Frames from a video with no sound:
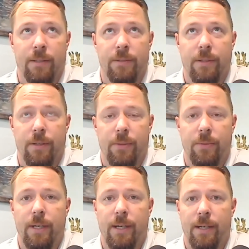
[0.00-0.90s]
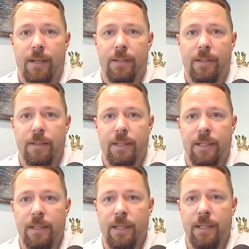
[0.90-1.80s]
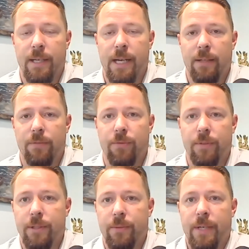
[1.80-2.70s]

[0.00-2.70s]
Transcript: So in California,